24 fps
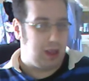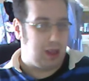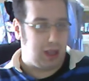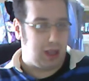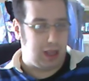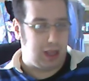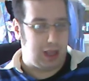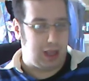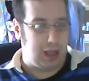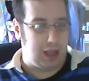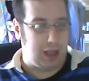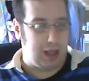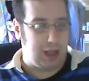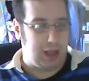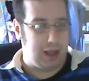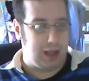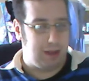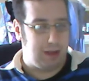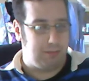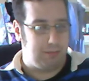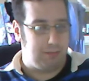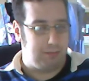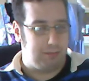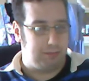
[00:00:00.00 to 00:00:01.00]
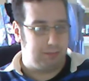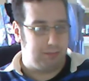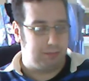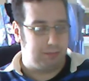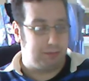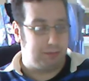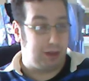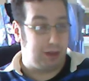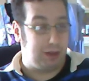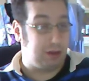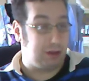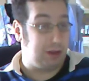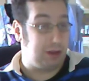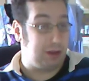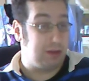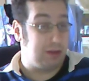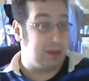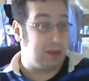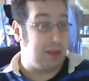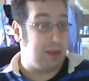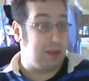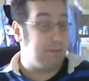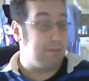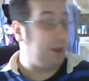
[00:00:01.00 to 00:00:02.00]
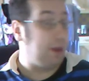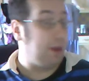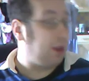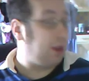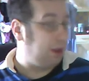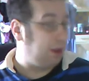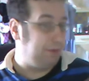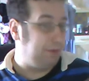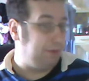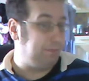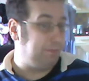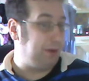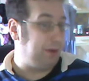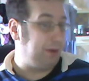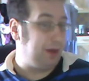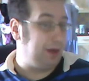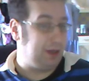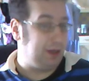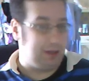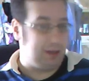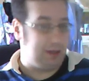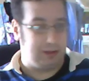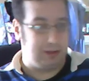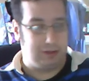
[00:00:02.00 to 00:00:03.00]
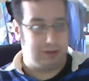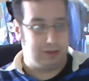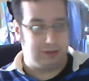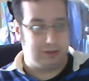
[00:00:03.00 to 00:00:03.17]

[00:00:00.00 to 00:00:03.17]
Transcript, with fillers: Um, now, they, they might have been